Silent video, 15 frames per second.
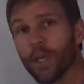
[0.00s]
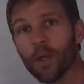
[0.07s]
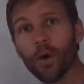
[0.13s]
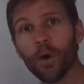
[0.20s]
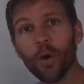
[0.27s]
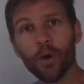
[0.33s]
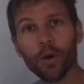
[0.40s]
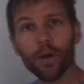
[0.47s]

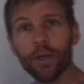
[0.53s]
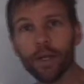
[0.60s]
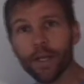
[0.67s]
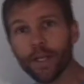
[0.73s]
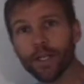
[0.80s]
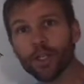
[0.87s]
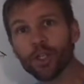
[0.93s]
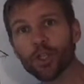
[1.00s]
could
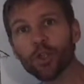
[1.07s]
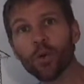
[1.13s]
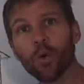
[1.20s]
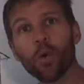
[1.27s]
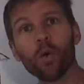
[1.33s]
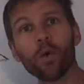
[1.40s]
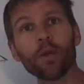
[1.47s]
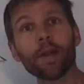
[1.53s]

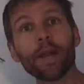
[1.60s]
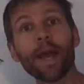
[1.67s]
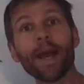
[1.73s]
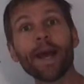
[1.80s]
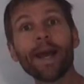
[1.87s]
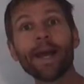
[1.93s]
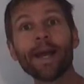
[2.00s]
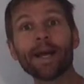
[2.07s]
ensure that
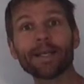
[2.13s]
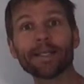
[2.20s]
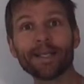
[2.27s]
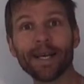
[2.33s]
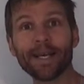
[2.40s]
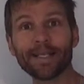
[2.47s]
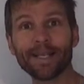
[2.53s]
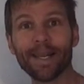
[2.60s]
our house
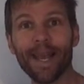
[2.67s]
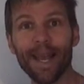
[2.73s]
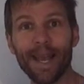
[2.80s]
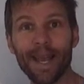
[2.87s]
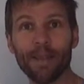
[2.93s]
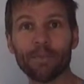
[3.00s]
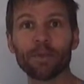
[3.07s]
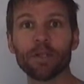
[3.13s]
has an
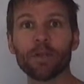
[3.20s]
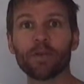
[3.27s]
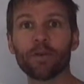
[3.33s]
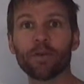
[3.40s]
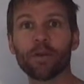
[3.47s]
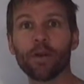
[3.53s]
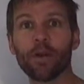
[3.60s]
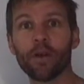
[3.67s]

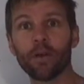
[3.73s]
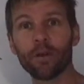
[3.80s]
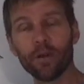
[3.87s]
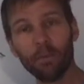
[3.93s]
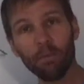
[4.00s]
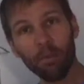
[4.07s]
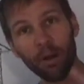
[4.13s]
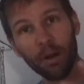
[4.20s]
absolute
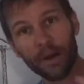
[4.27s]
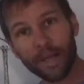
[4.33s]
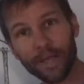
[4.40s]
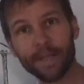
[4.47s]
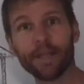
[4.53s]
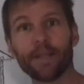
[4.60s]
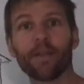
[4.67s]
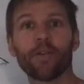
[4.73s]

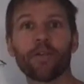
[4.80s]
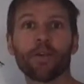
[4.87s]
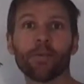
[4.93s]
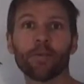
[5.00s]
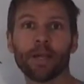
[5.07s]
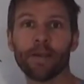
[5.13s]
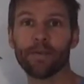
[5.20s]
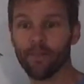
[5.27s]
complete
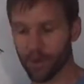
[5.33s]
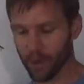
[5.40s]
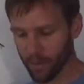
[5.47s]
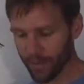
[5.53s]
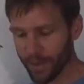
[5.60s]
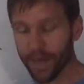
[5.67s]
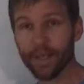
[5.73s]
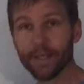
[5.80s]
thermal
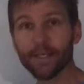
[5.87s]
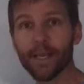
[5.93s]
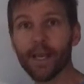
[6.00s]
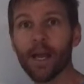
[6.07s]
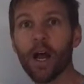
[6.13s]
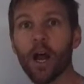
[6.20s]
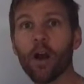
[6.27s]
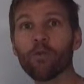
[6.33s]
envelope? That is,
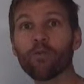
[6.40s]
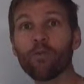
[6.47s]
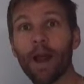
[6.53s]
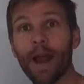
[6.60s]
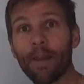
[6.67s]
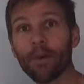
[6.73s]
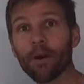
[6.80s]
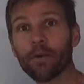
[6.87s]
a
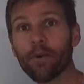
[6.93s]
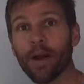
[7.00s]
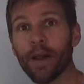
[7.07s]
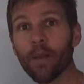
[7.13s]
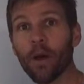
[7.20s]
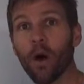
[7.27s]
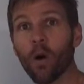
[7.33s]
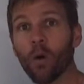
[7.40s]
wrap
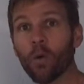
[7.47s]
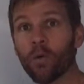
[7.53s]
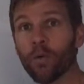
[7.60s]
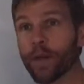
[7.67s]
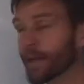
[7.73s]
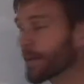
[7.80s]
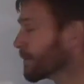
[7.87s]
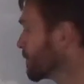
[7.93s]
around the whole
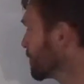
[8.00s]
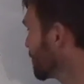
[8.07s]
thing.